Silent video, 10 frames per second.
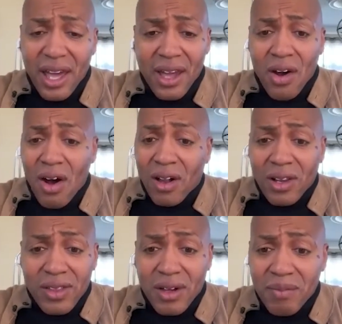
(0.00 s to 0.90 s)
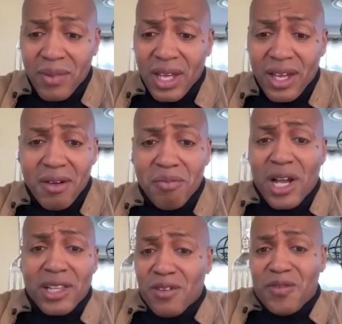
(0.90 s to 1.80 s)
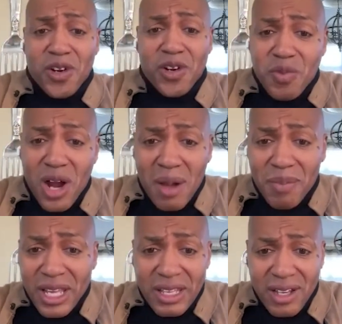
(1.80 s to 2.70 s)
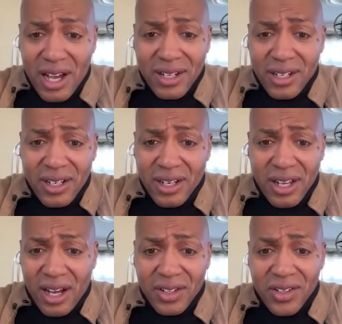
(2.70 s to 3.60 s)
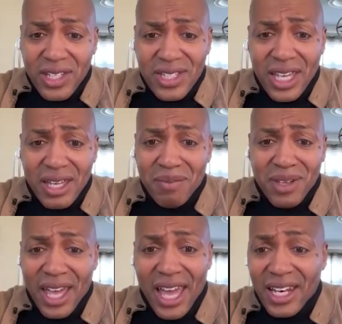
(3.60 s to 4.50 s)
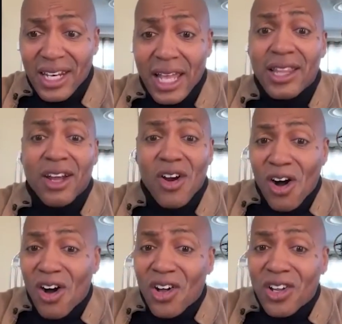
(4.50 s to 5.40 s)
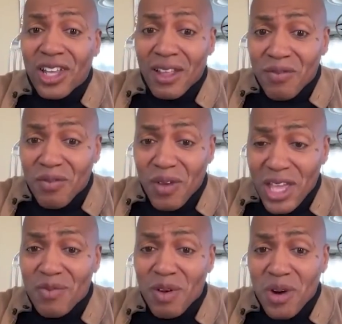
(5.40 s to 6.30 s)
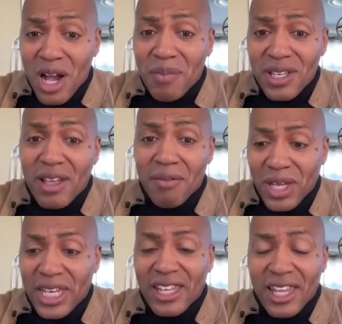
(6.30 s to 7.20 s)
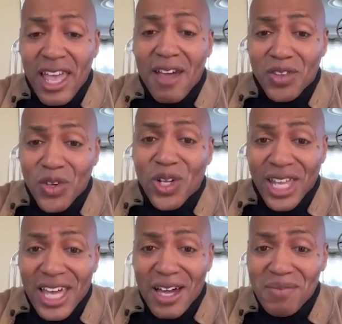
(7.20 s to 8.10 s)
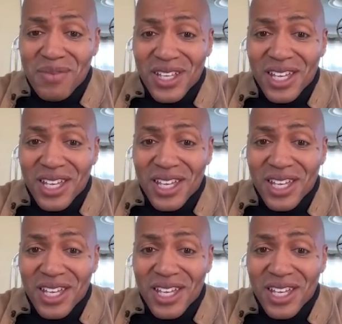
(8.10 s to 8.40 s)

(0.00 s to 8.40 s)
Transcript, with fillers: and all of them bought their first properties on under the team, and they're all investment properties, meaning that they have dual income.